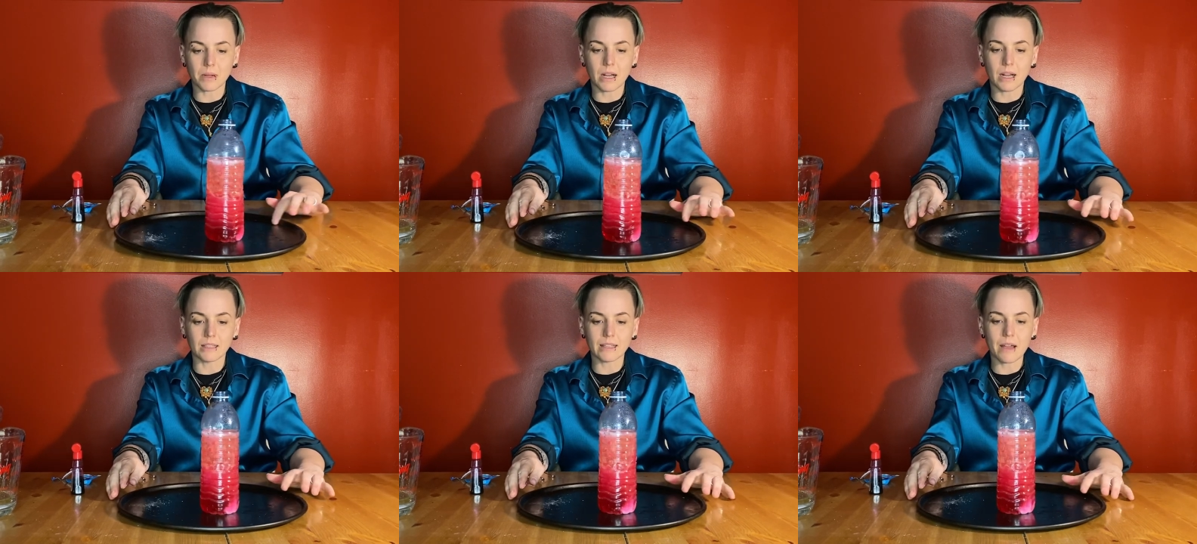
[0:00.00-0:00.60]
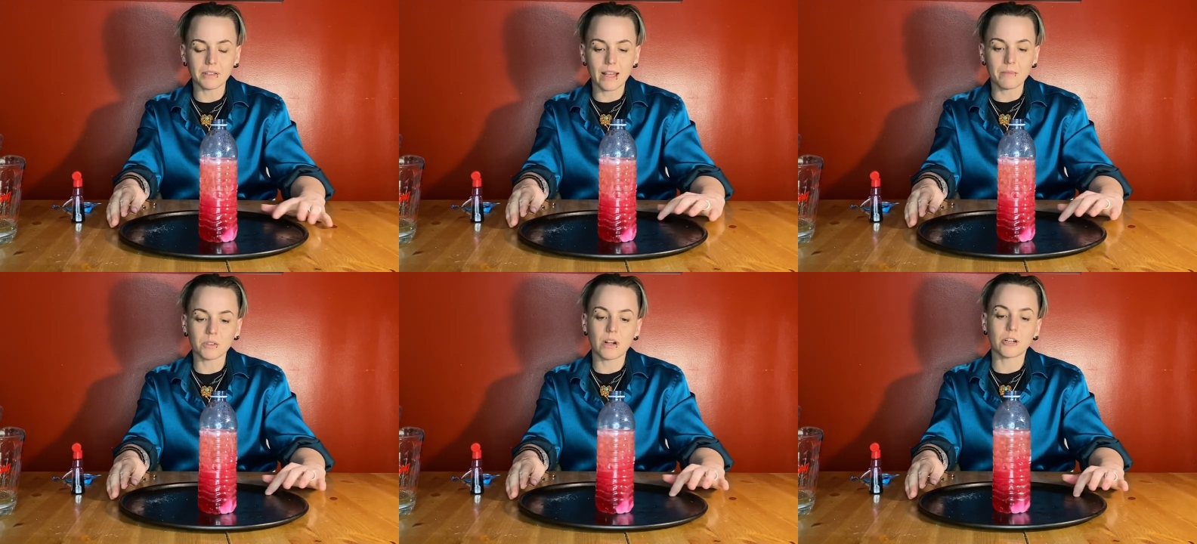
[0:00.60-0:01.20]
Lava
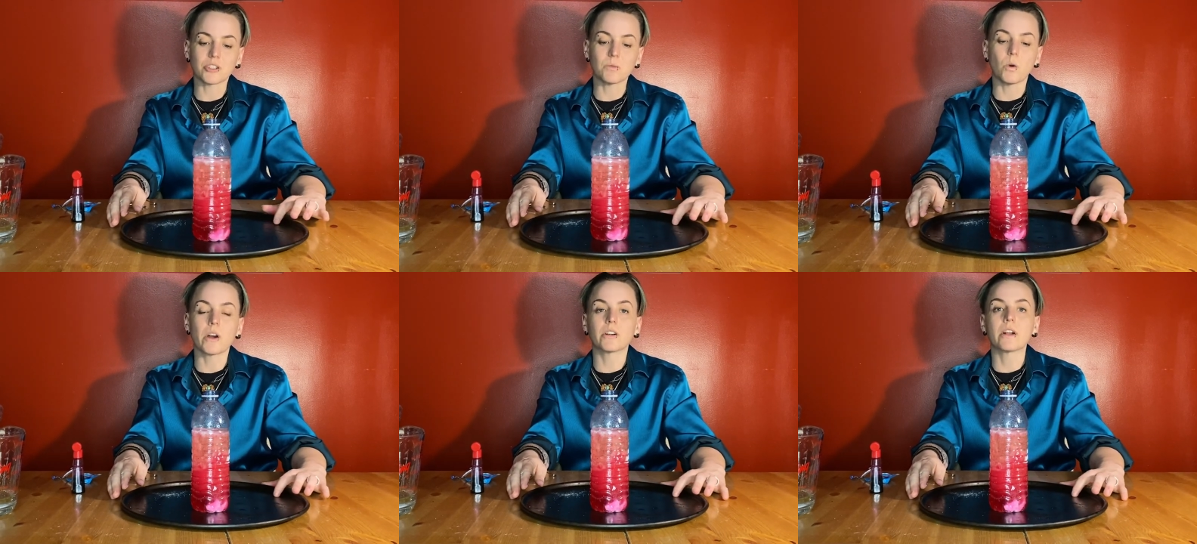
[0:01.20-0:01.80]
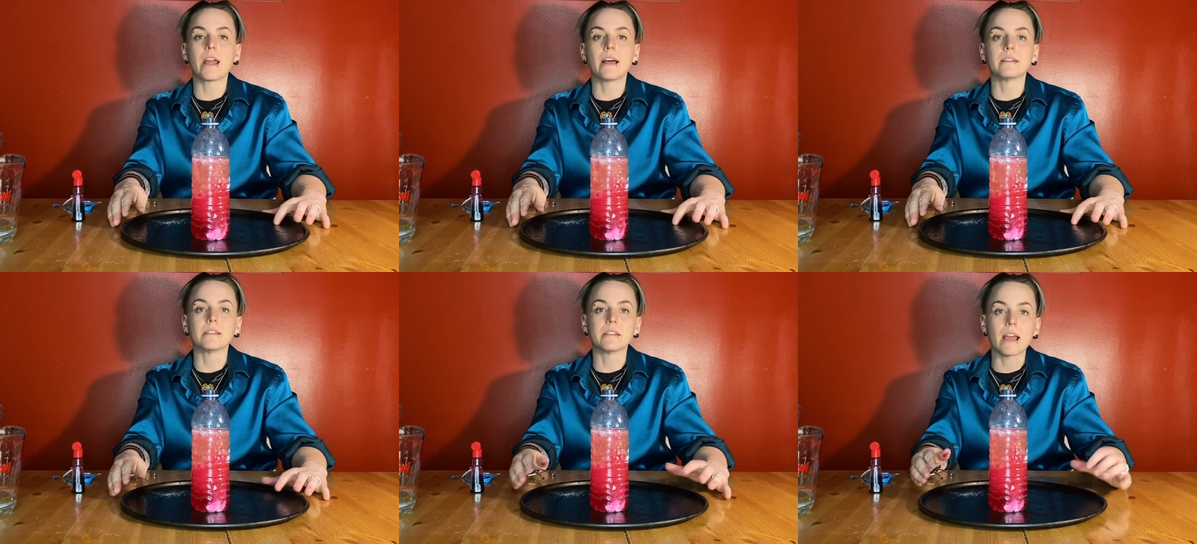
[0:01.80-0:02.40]
lamps are actually water
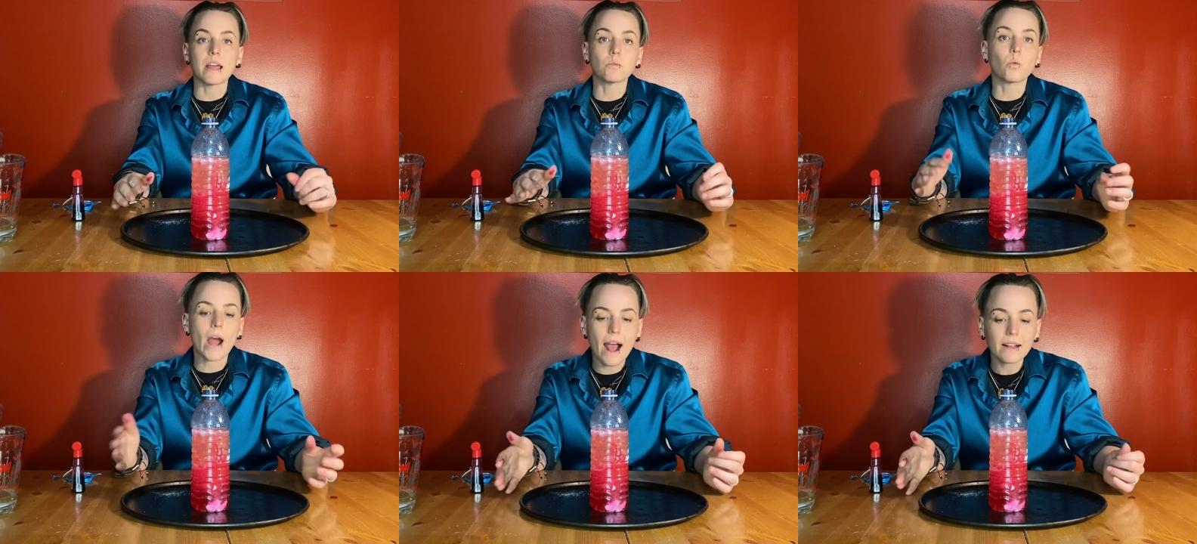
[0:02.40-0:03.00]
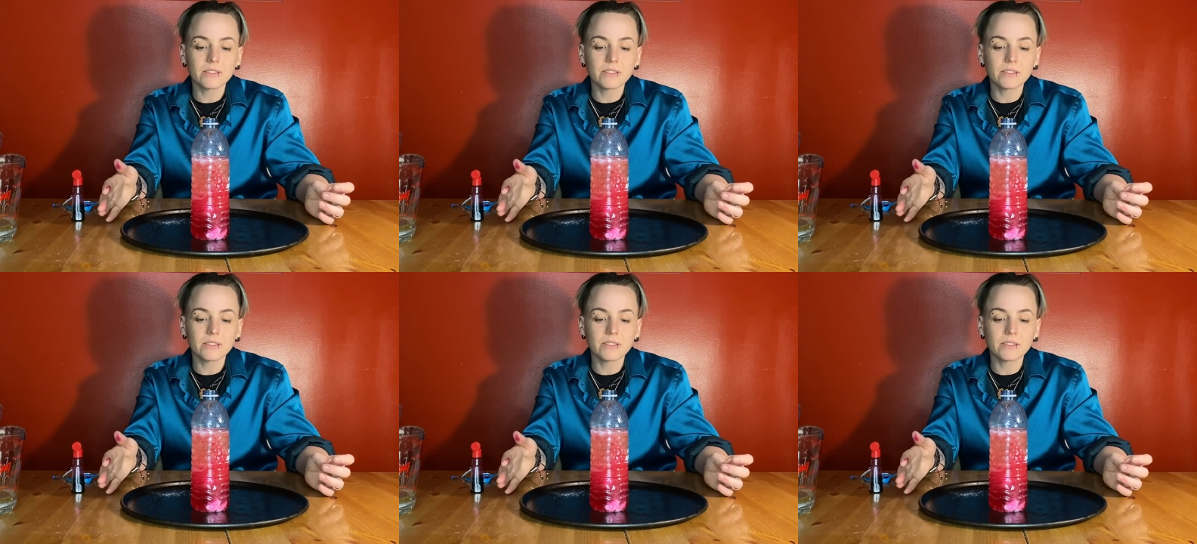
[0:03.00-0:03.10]
and wax,